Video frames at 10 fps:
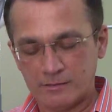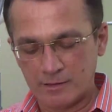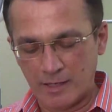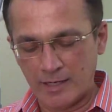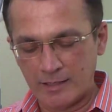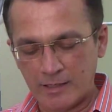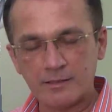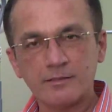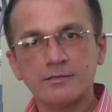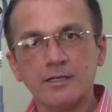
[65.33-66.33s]
the light
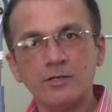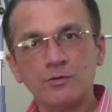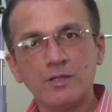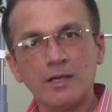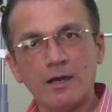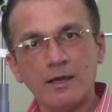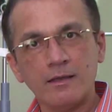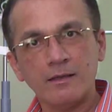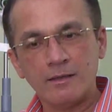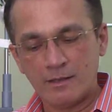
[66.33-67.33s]
enters into the
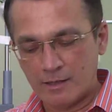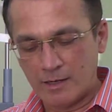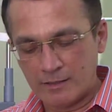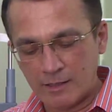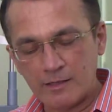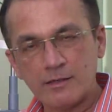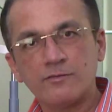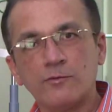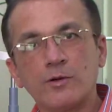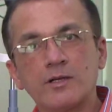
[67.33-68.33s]
eye and then
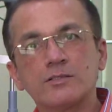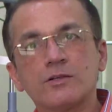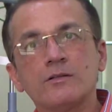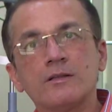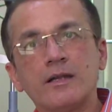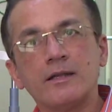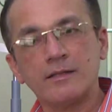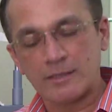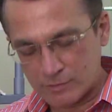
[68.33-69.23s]
it's focused on the retina.